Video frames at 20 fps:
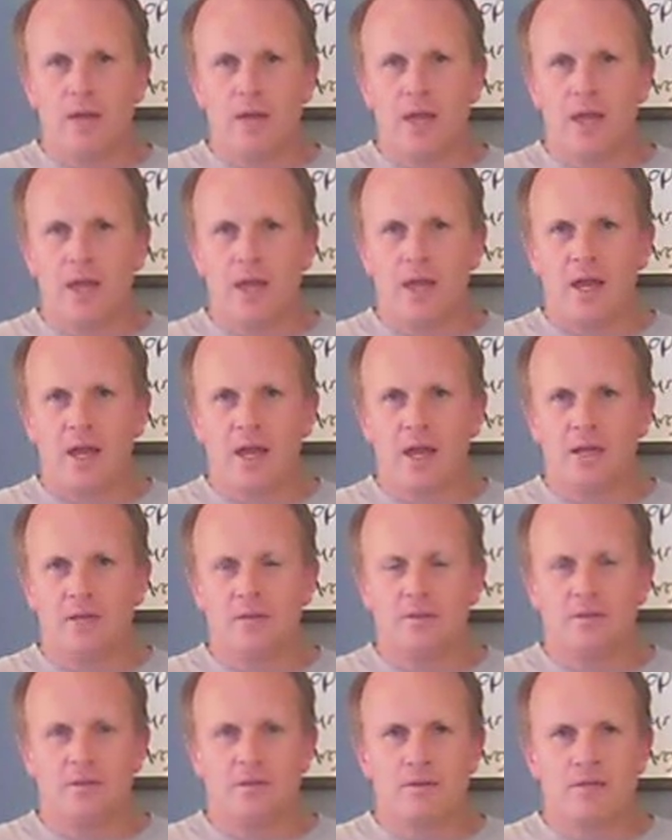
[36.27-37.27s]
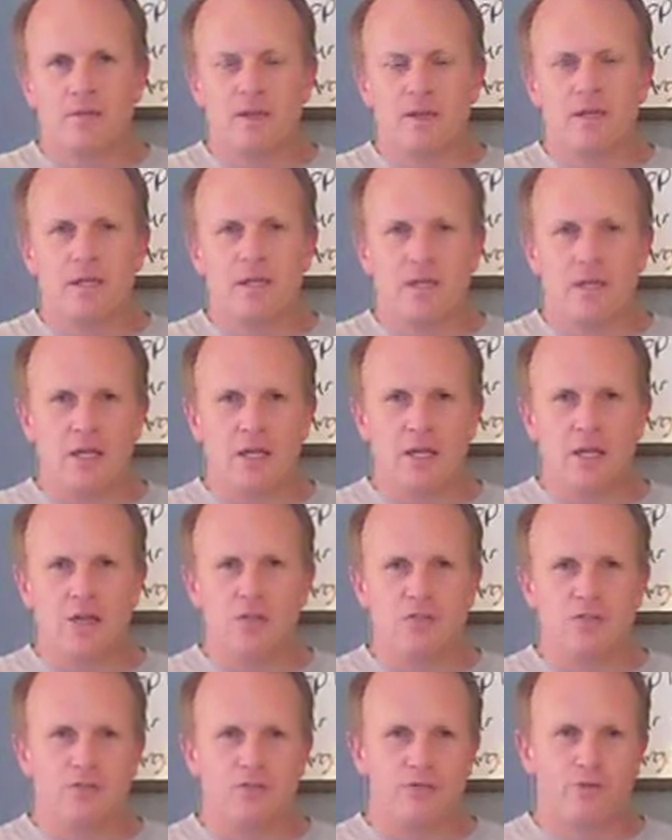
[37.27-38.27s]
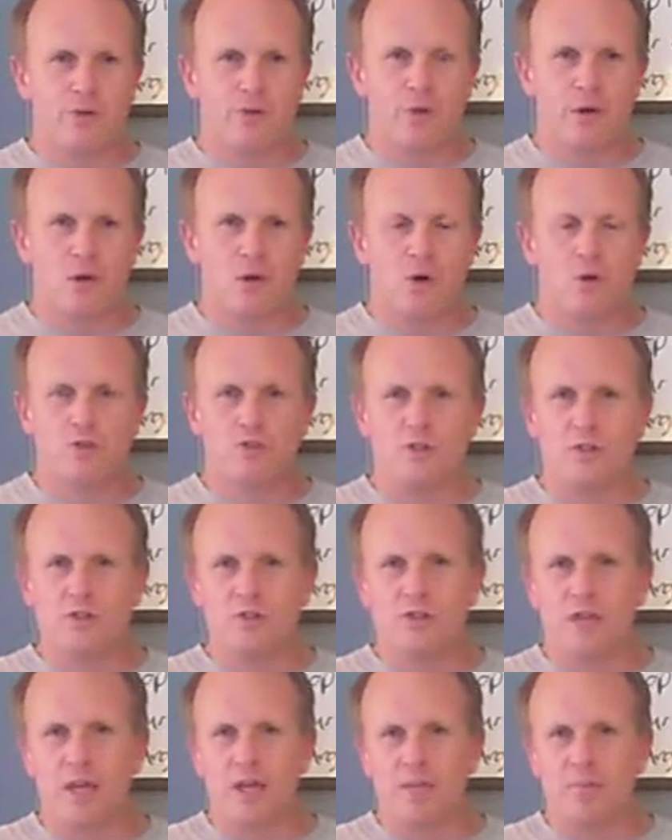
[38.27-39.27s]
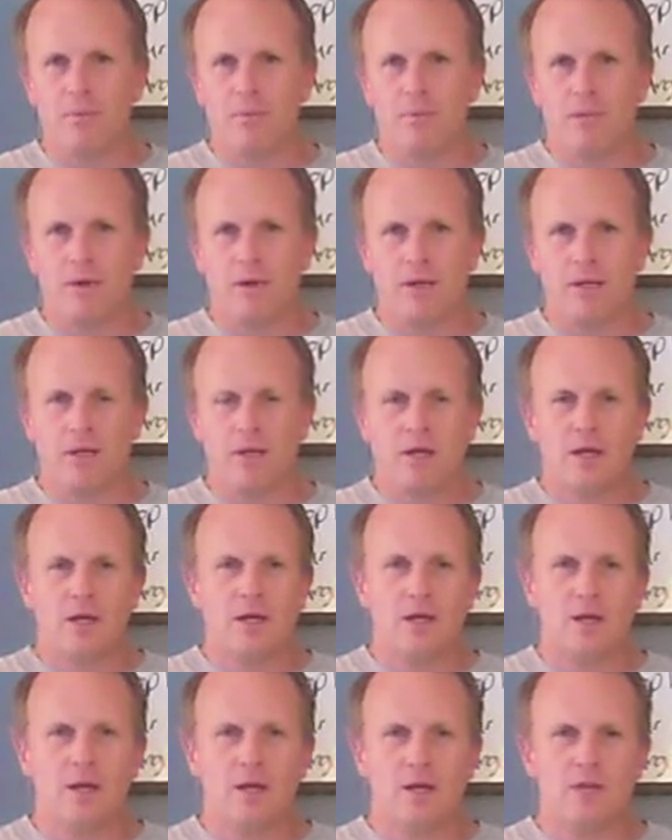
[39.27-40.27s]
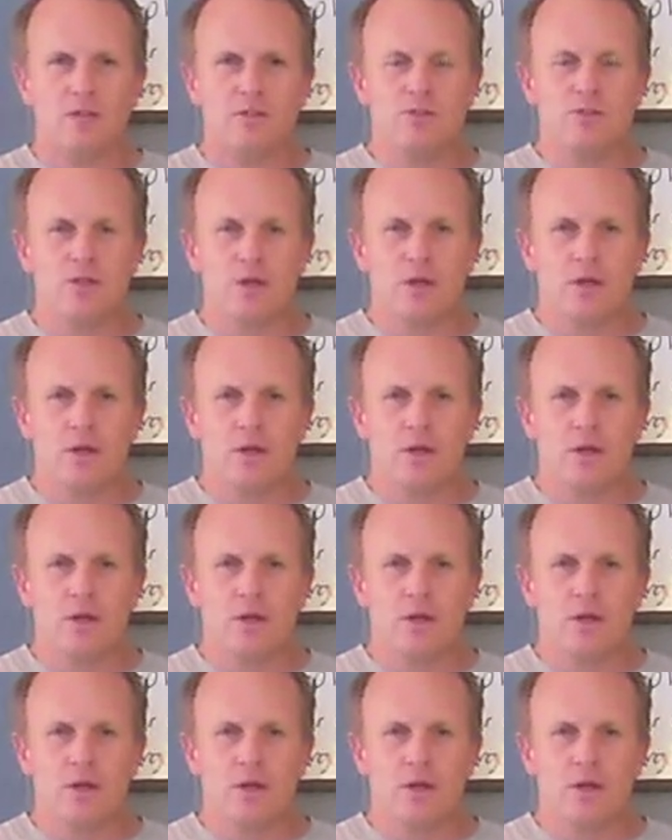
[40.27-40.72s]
And the key is, from a coaching standpoint, is